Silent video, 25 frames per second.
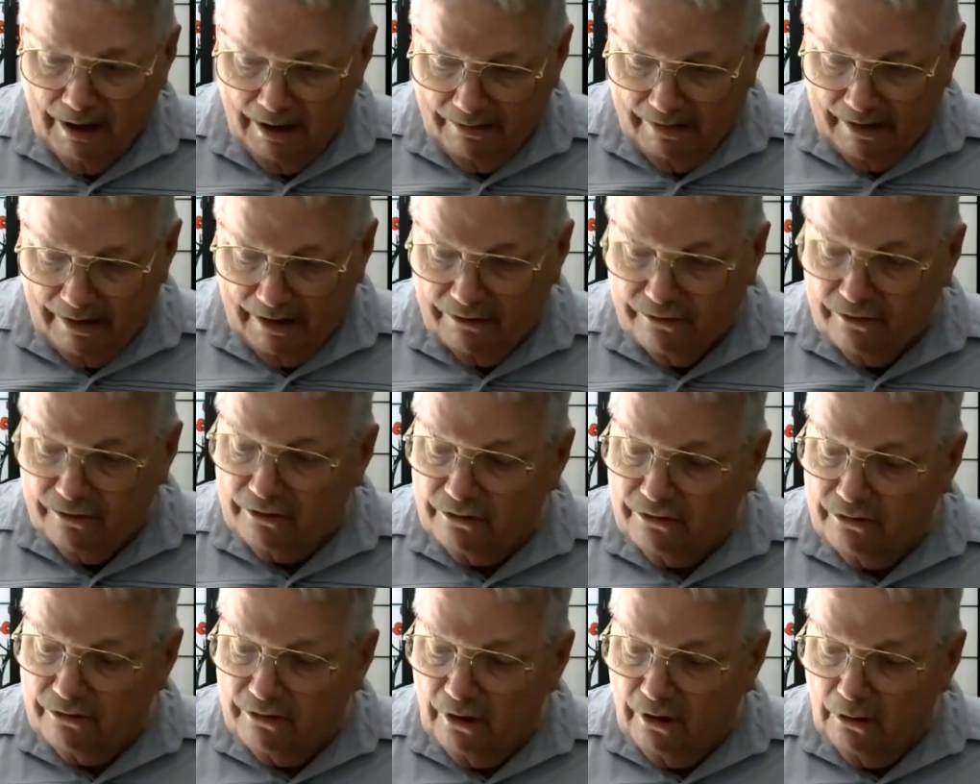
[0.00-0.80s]
They
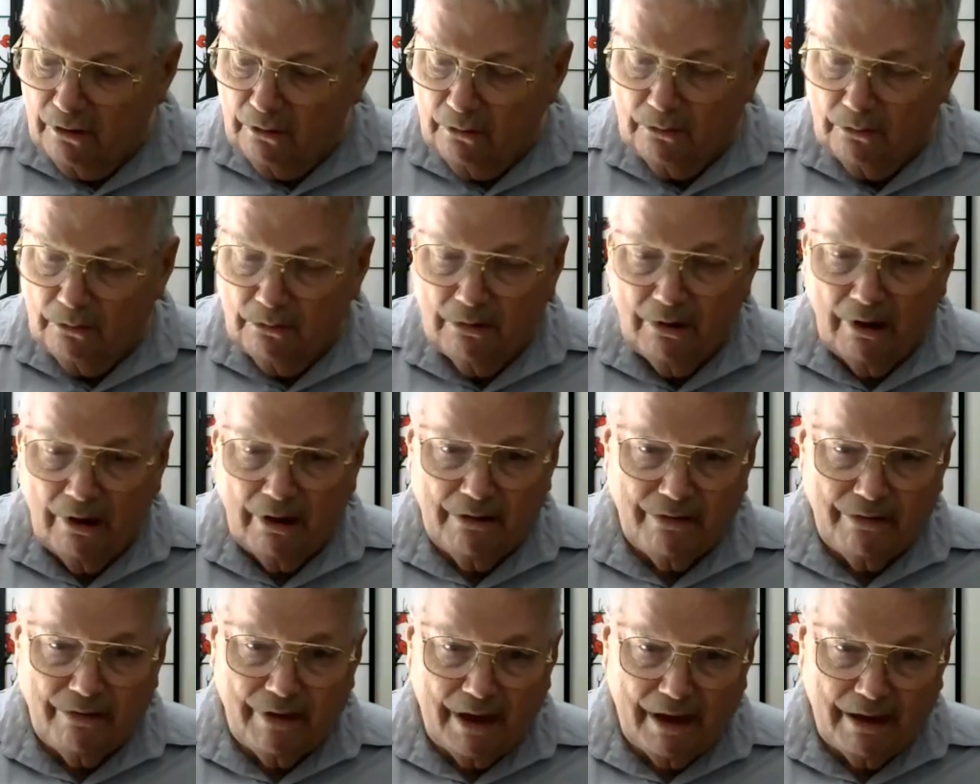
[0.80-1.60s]
just know
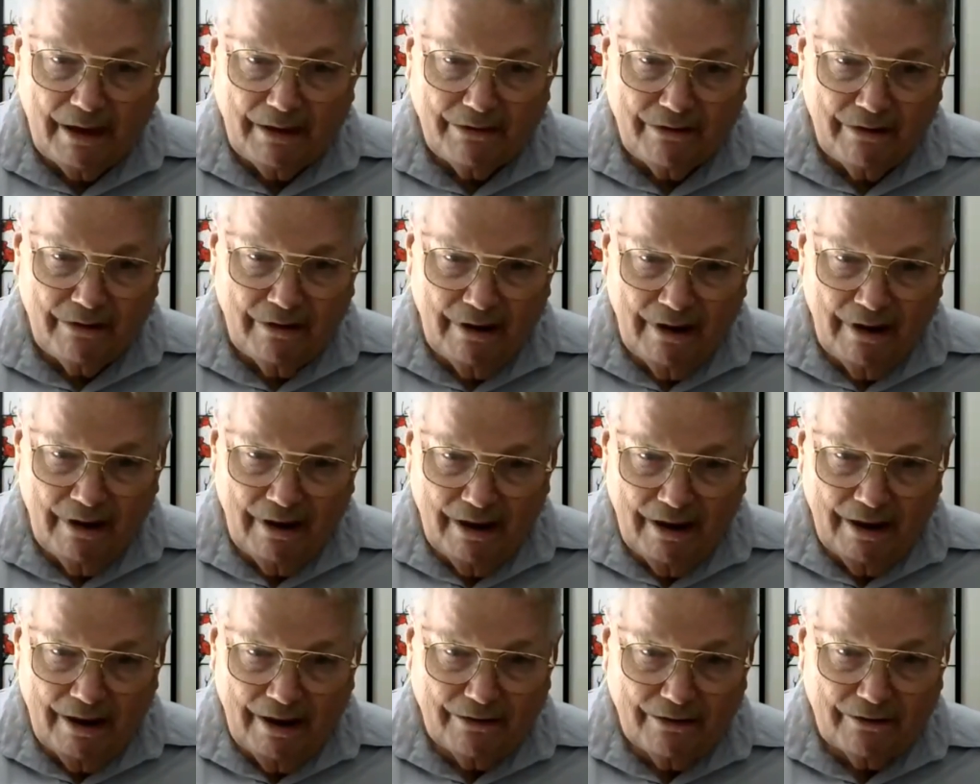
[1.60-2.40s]
that.
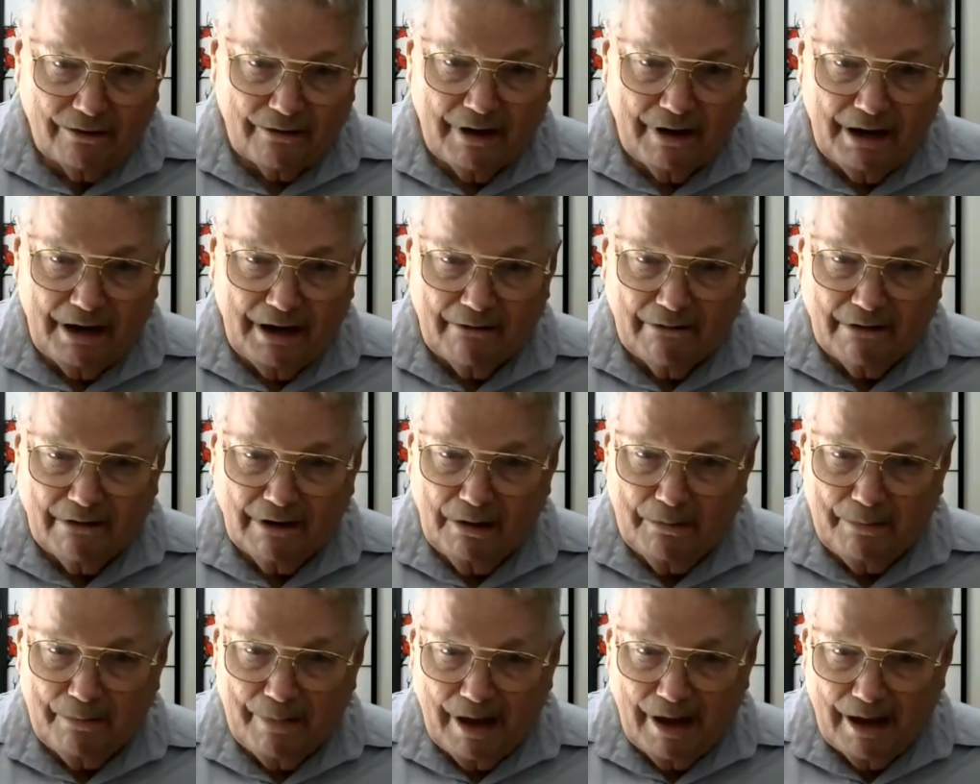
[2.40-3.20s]
They're hearing
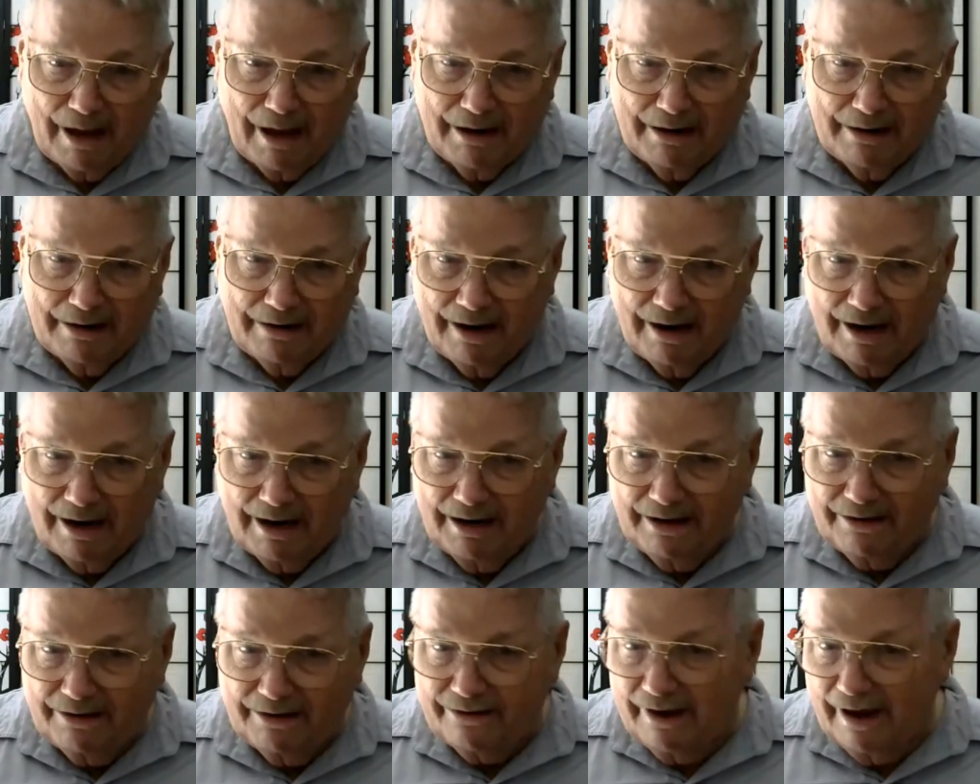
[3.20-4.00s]
about it and
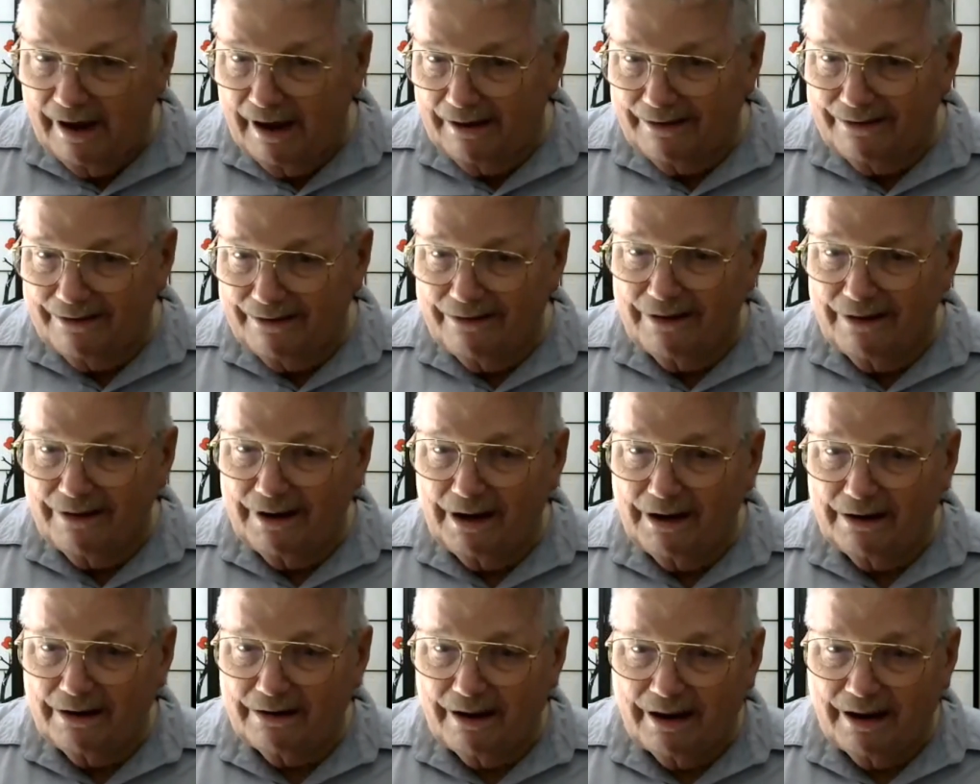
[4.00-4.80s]
it sounds
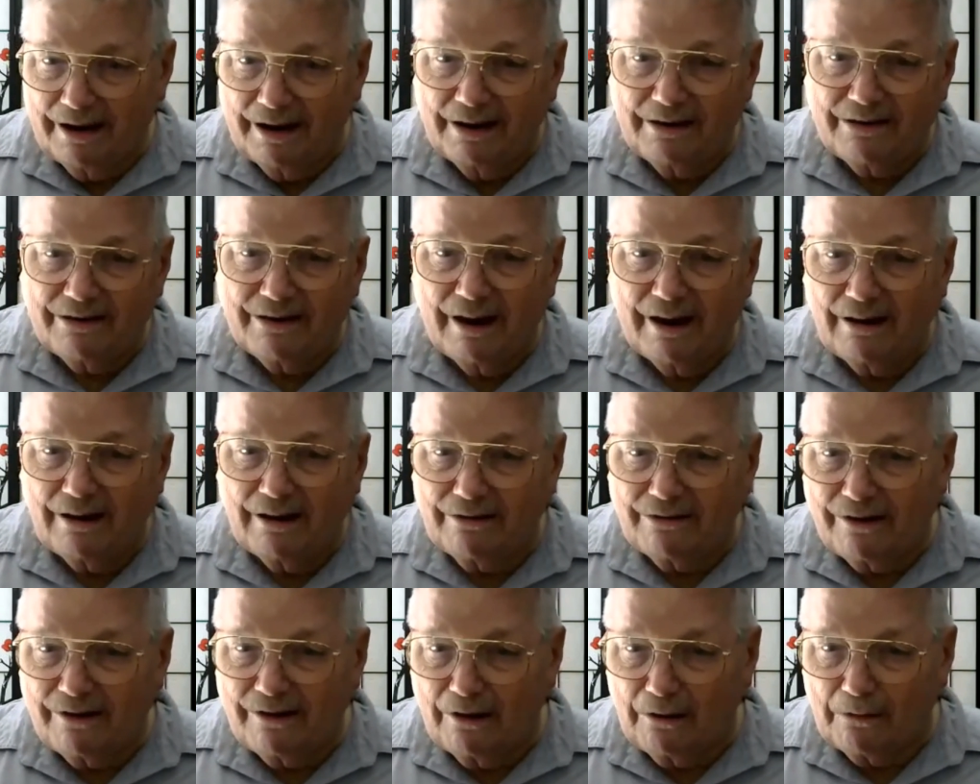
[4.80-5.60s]
neat and it
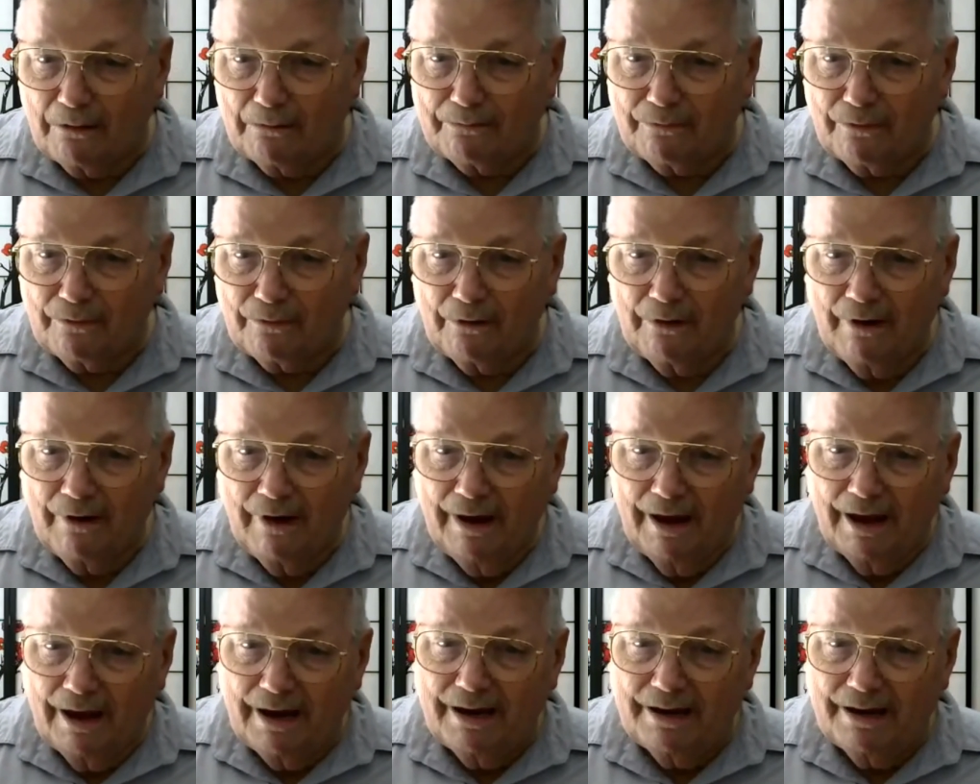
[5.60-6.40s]
sounds helpful
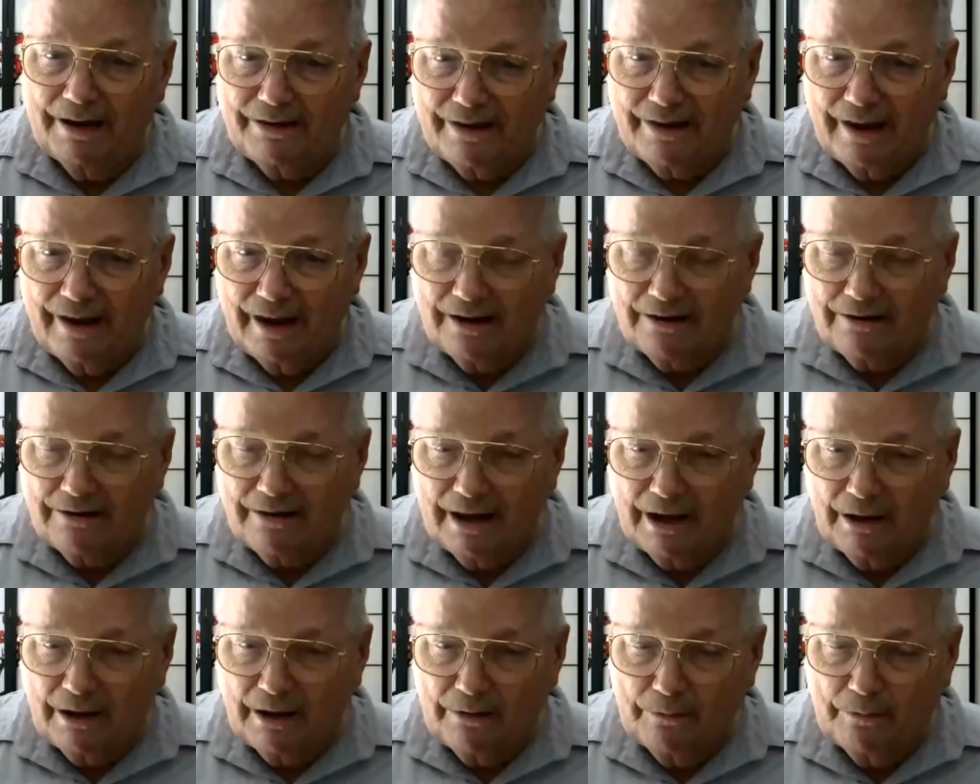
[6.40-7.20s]
and it sounds
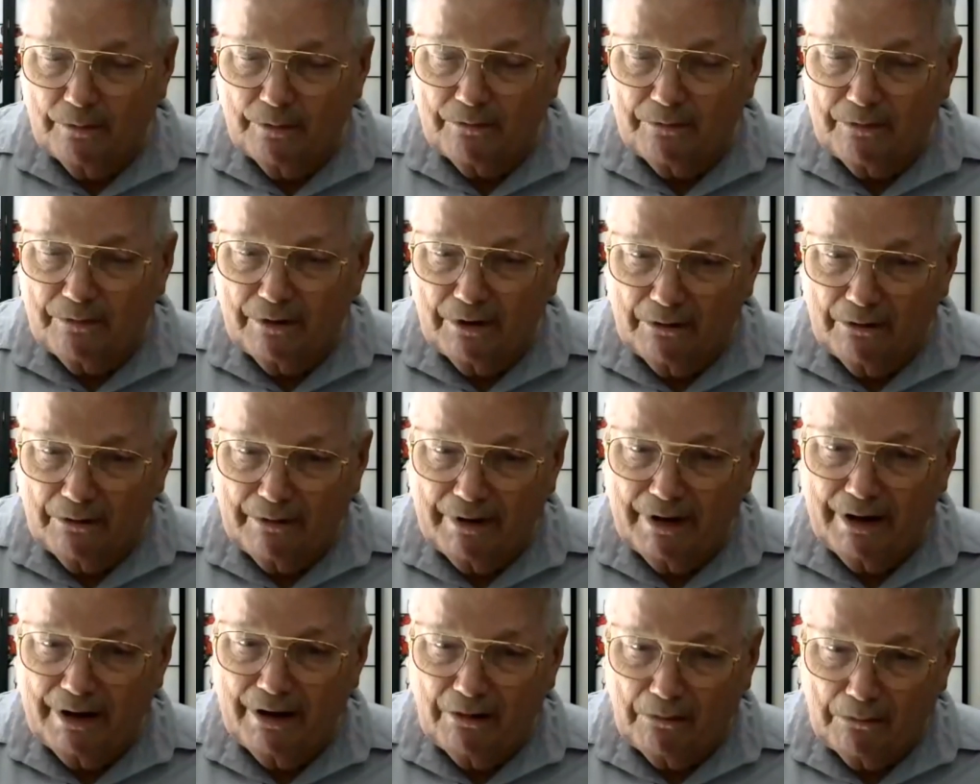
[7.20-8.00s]
like it would
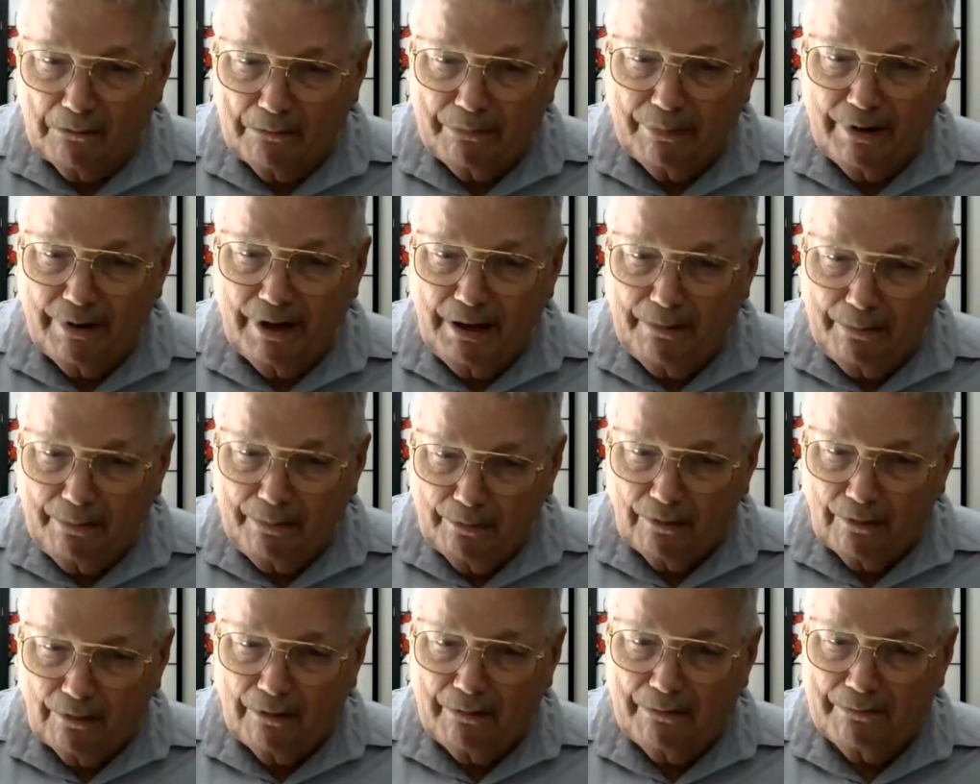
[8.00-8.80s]
really help
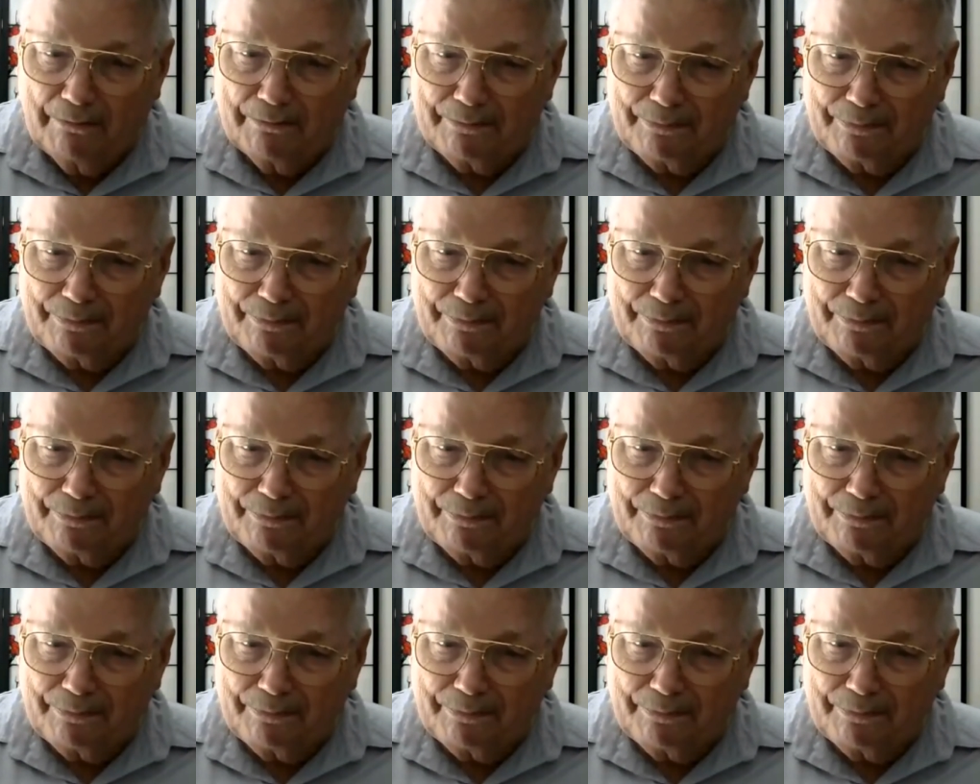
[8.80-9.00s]
people.